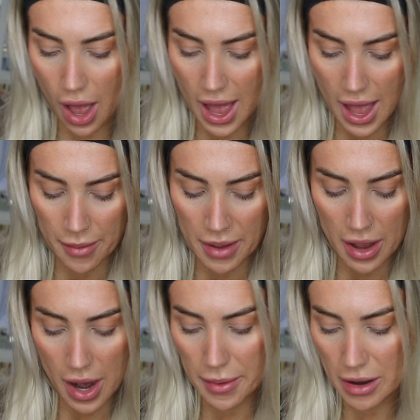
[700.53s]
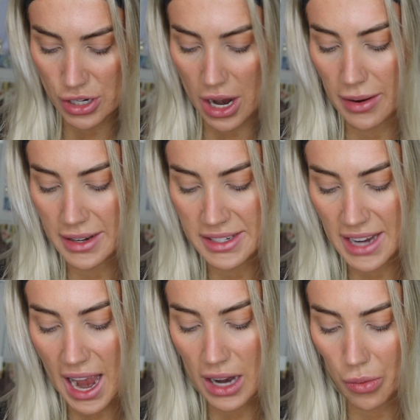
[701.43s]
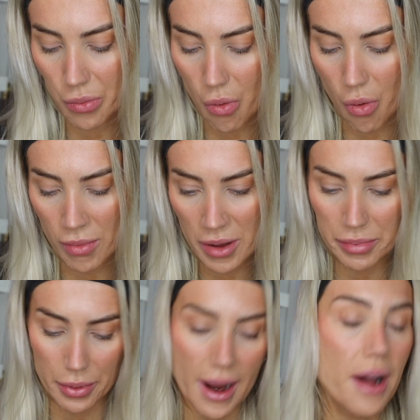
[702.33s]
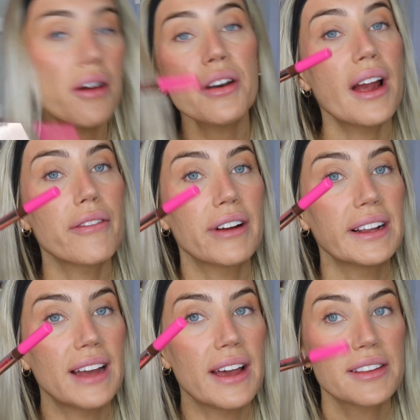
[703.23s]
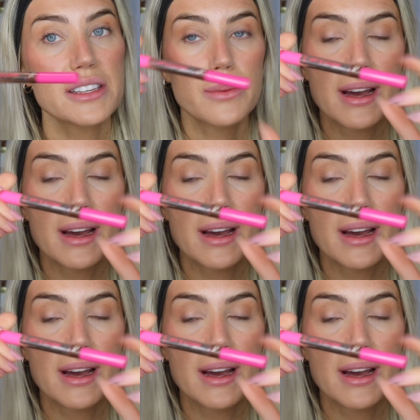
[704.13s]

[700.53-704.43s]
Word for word: eyebrow gel in dark warm brown. I really like this